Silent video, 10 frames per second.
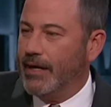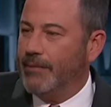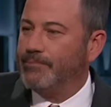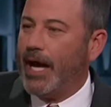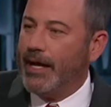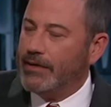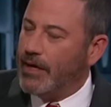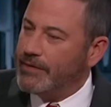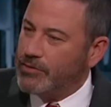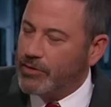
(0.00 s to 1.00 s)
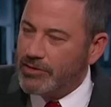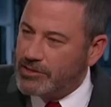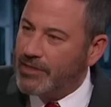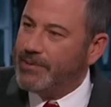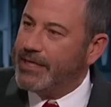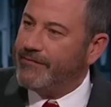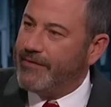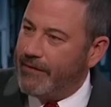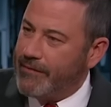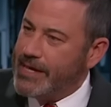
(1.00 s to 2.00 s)
I learned something
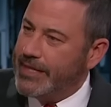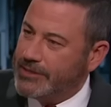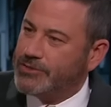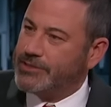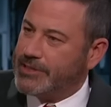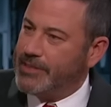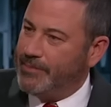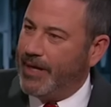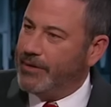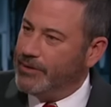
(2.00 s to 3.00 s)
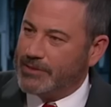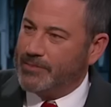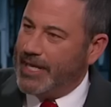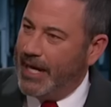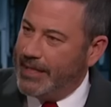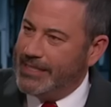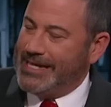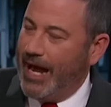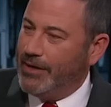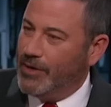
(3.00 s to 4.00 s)
very interesting about you, something I did
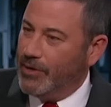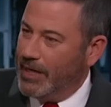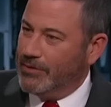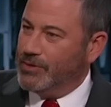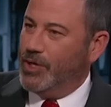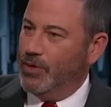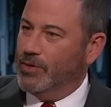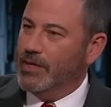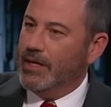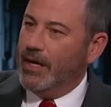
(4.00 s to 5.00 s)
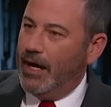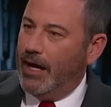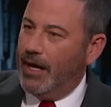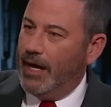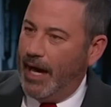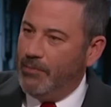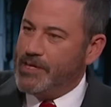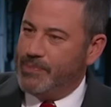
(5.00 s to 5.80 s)
not know, and I don't know how many